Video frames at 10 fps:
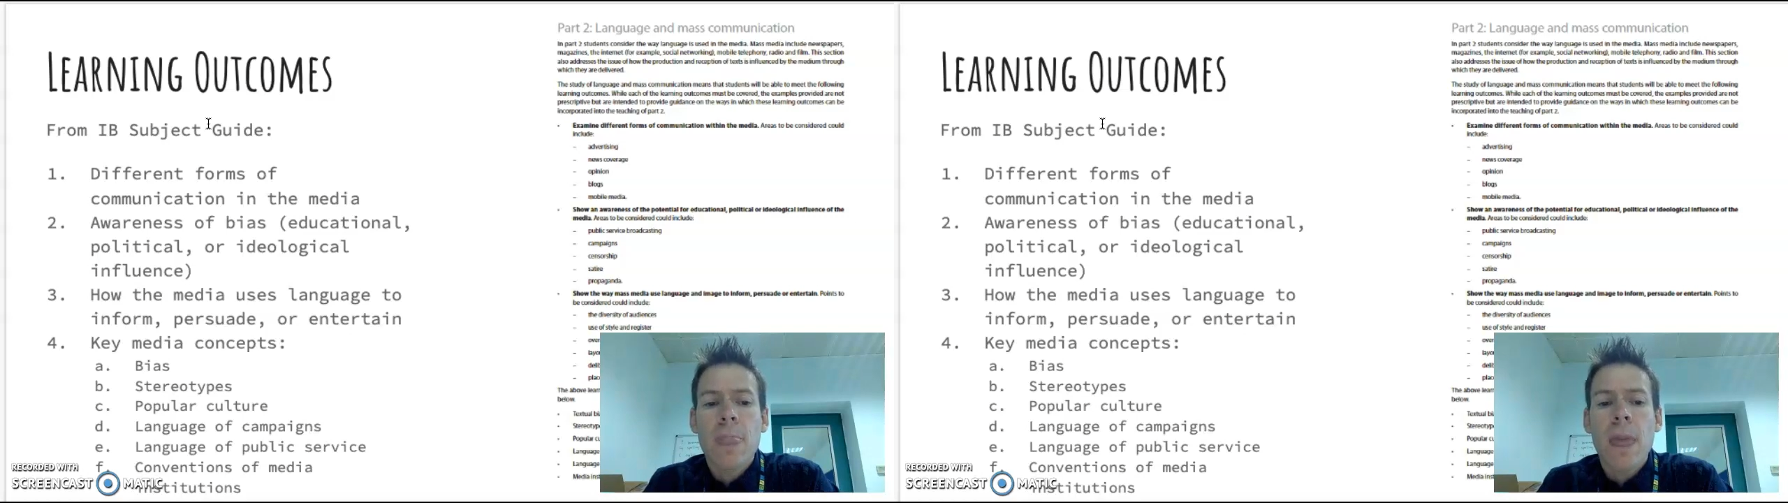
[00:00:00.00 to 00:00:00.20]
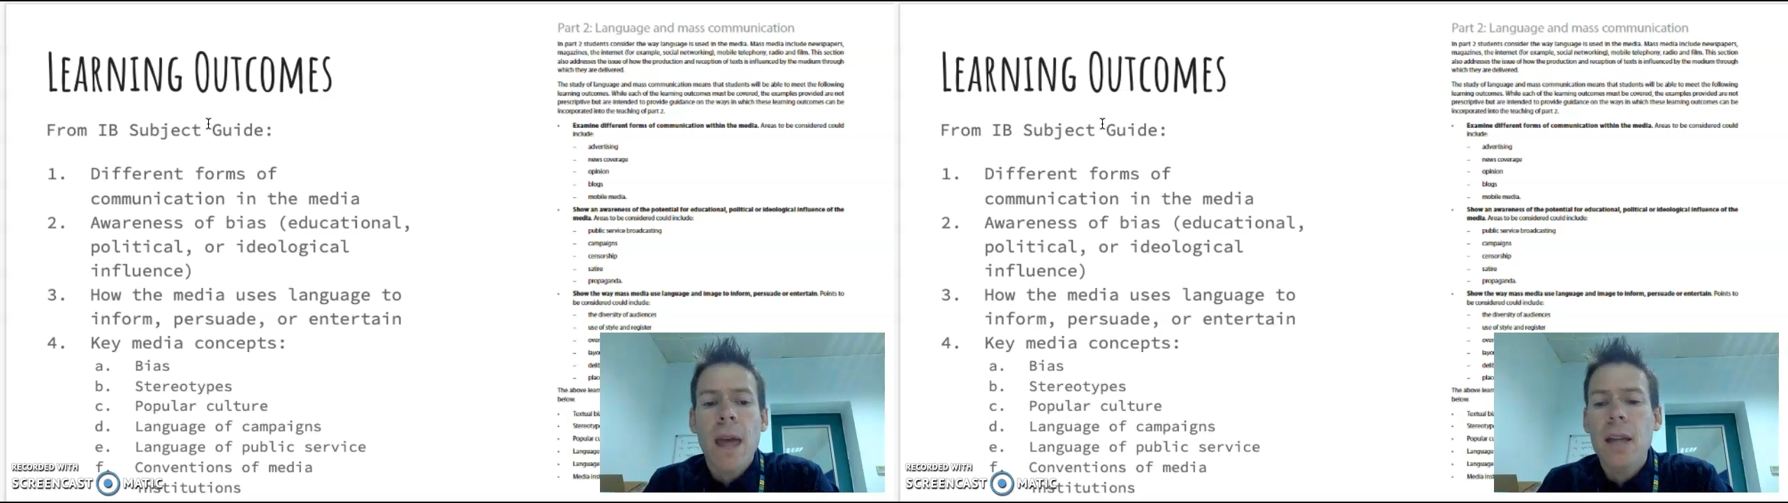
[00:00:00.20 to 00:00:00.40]

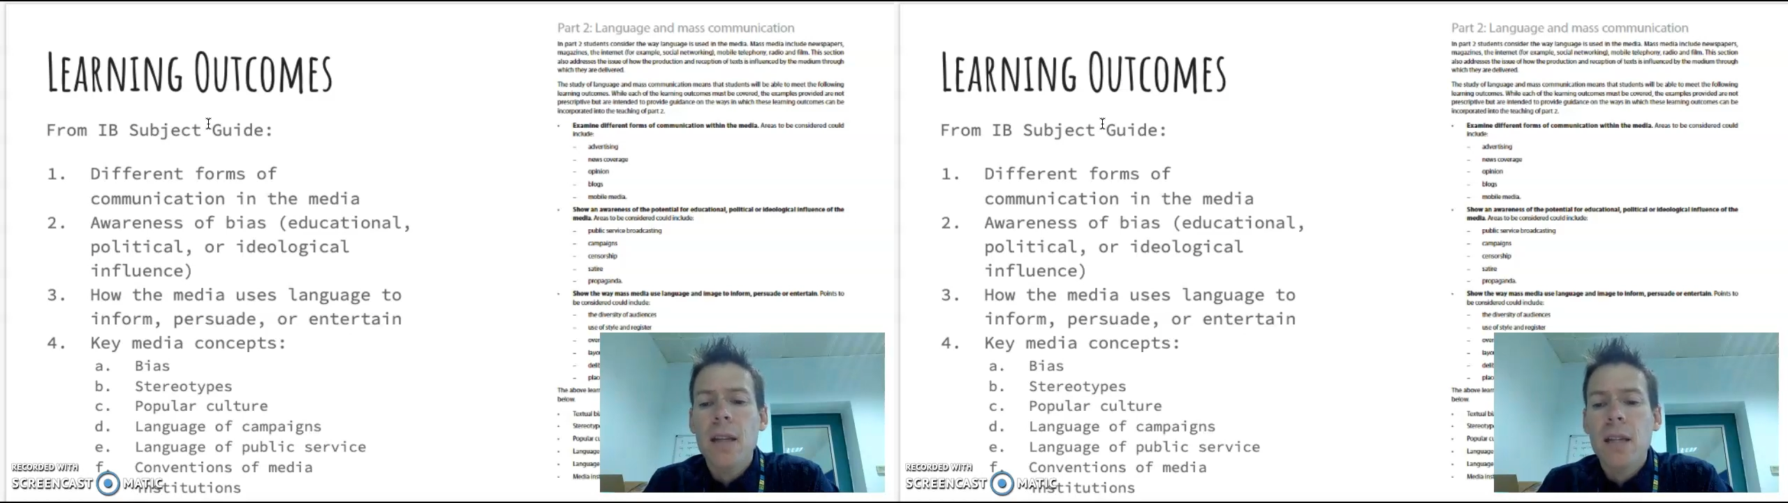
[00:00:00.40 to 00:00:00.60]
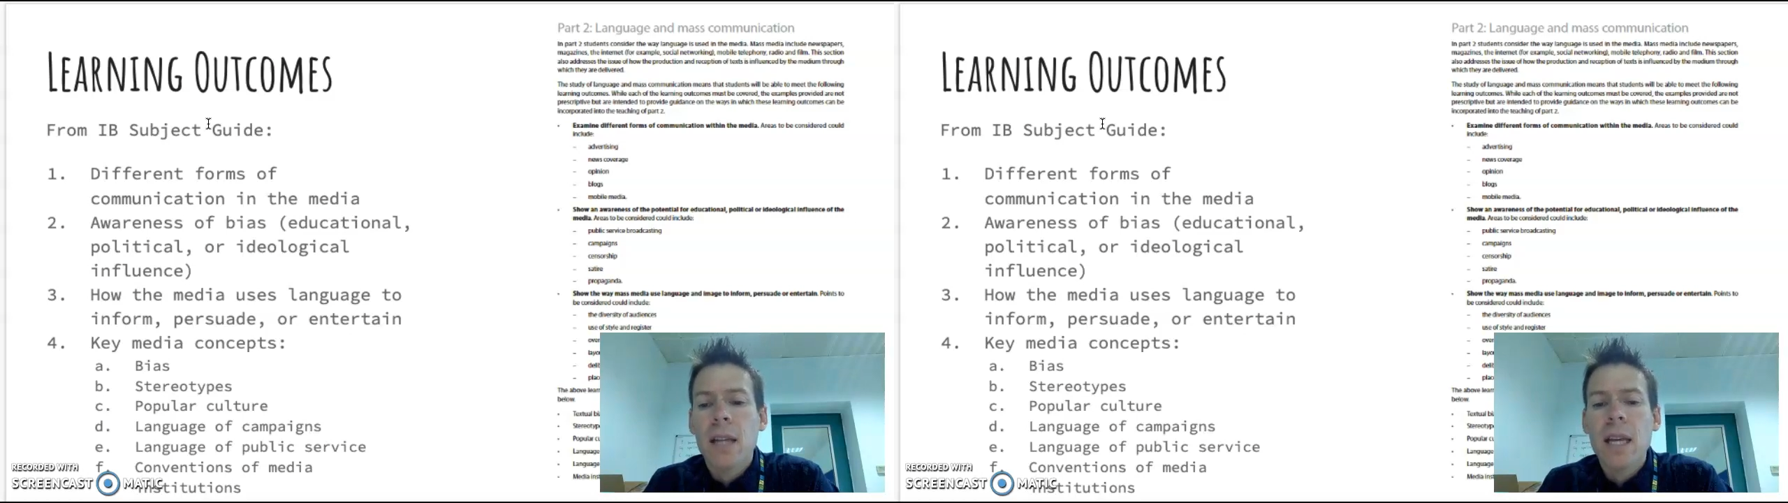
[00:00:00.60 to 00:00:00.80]

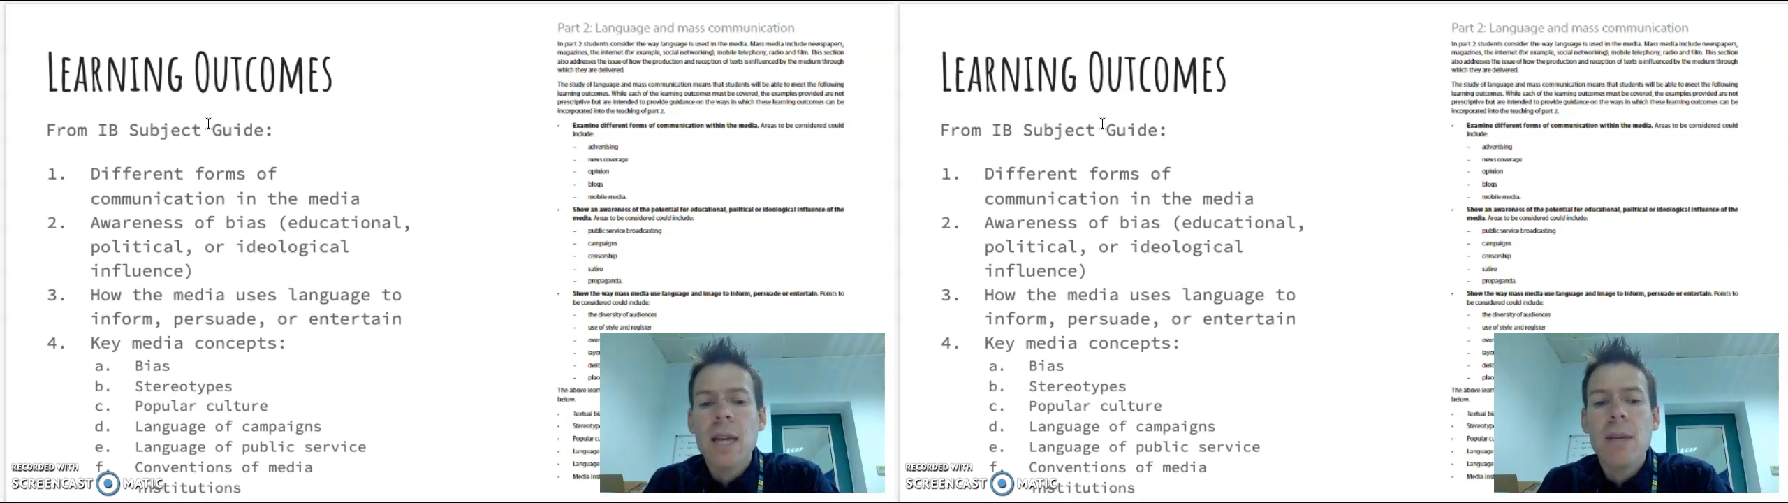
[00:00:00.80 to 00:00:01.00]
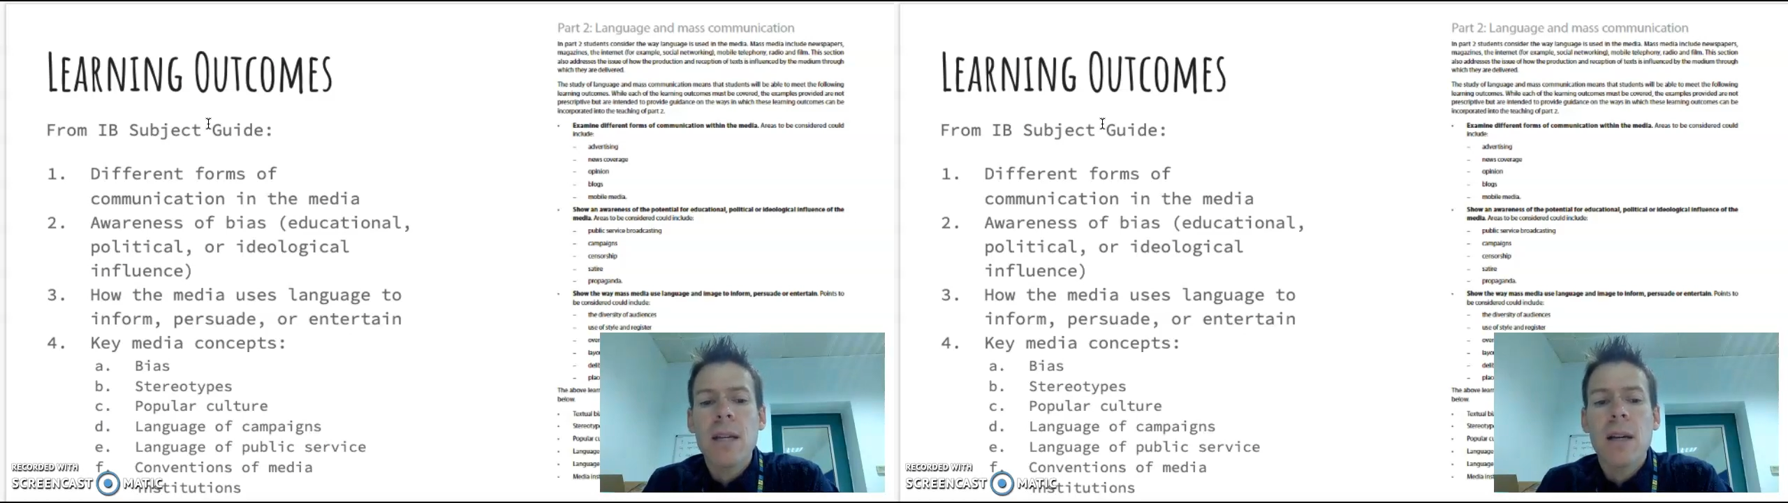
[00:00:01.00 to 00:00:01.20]
and key
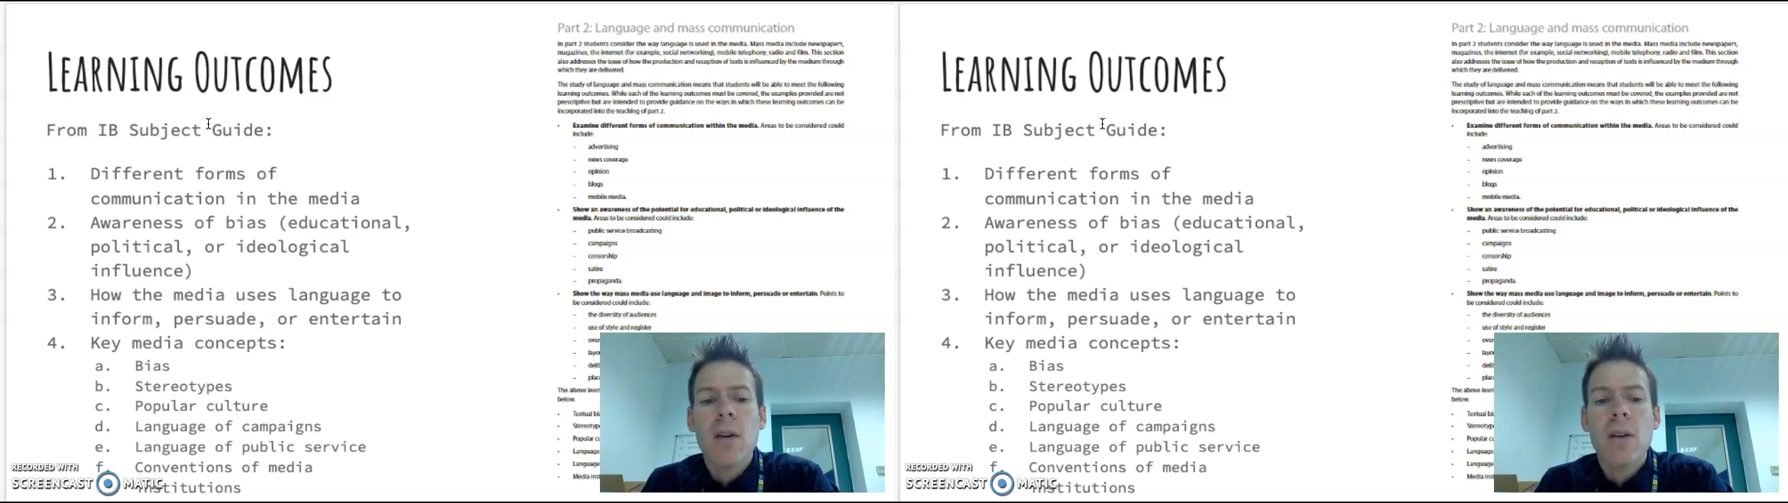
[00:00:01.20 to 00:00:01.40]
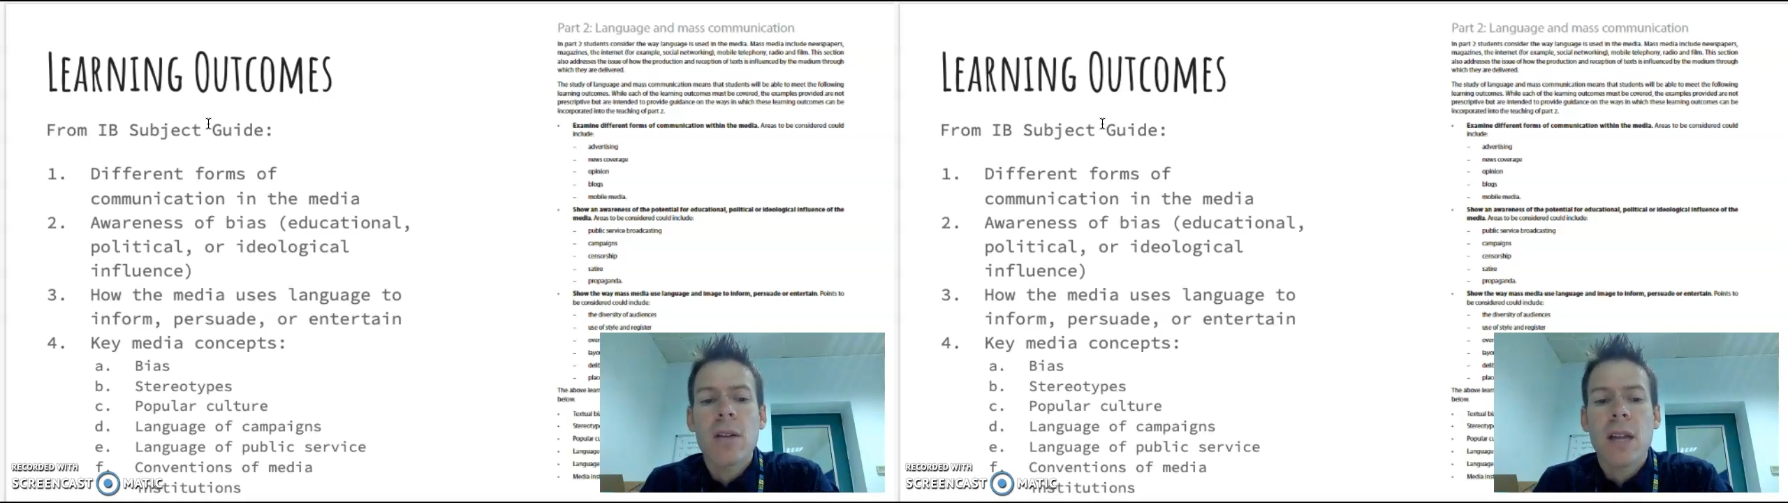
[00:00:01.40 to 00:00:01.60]
media
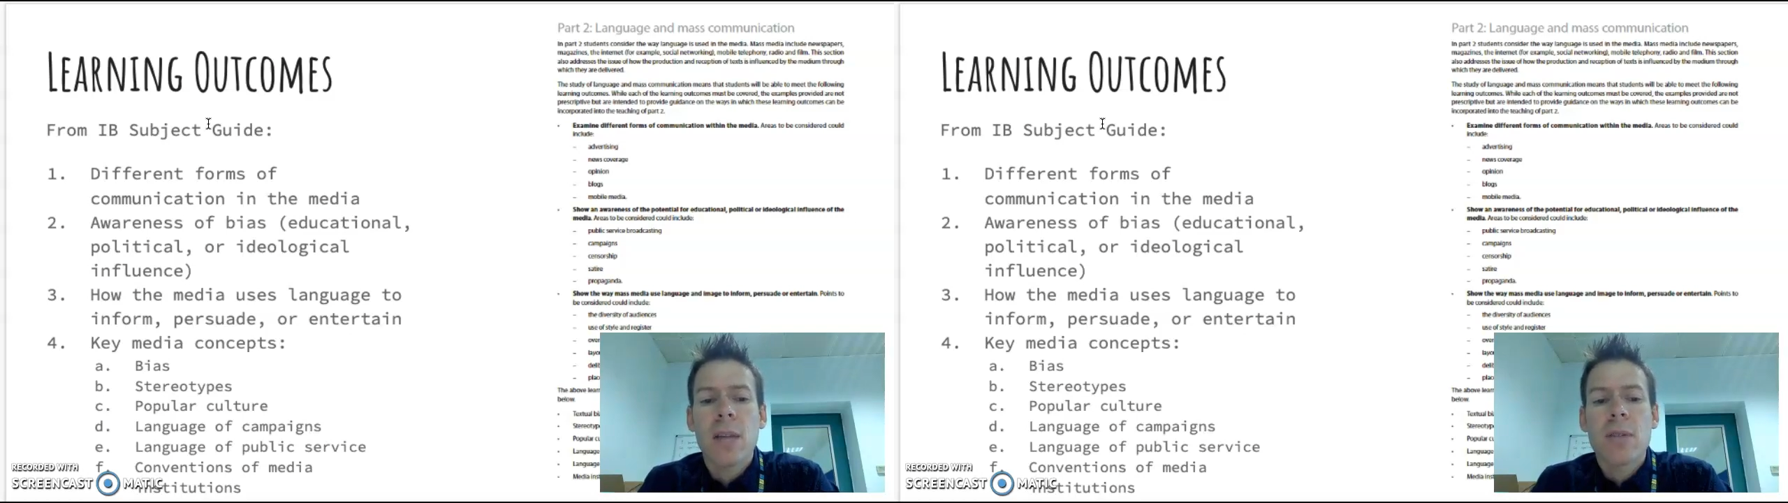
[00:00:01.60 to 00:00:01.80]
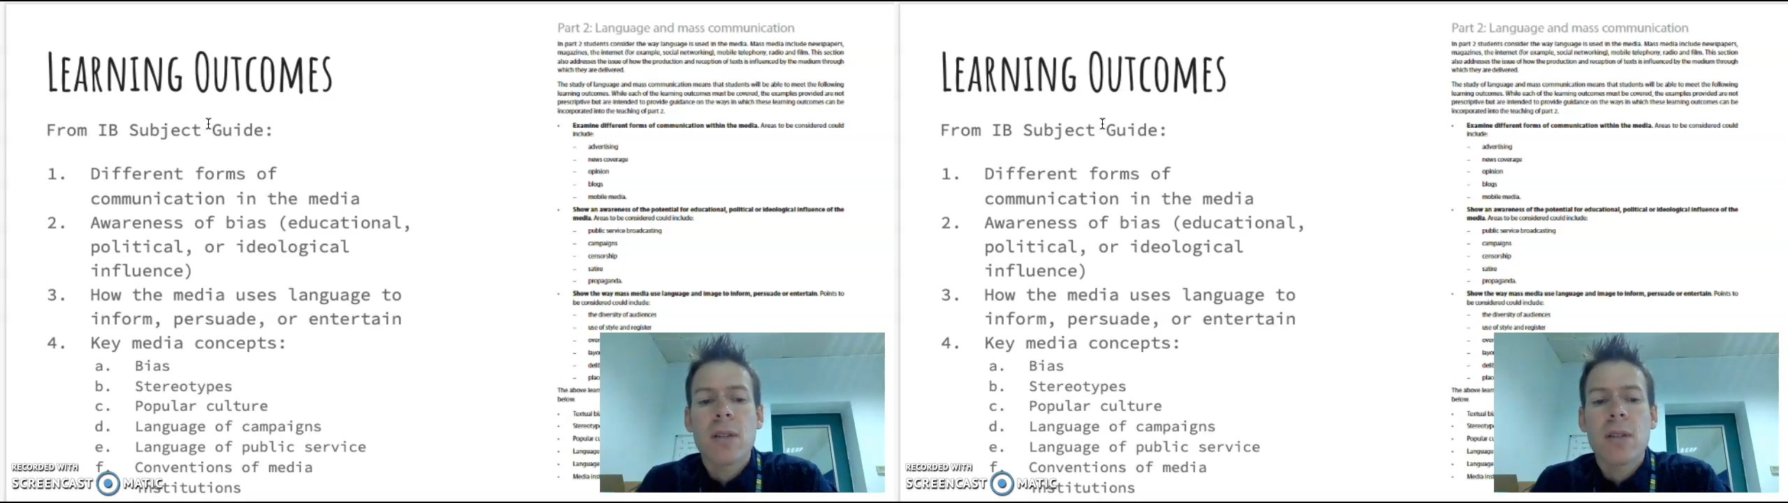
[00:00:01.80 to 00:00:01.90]
concepts